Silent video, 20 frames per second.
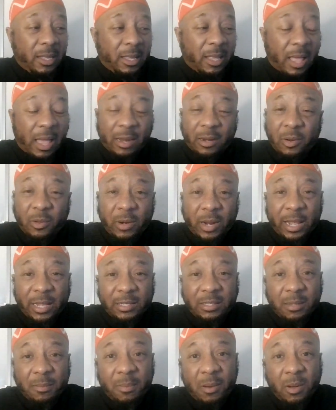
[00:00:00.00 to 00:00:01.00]
I know they
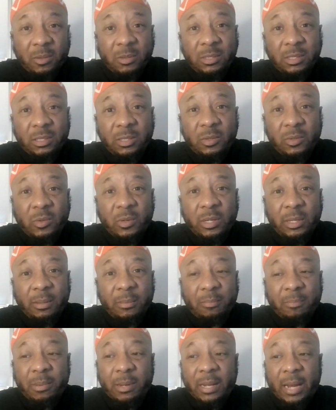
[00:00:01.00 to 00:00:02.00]
ain't supposed to do it,
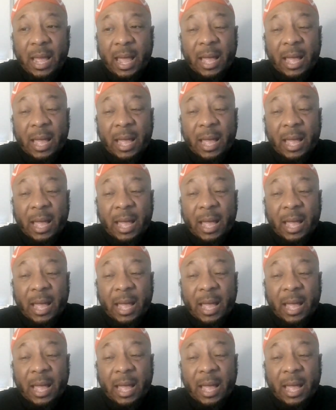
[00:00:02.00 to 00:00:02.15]
but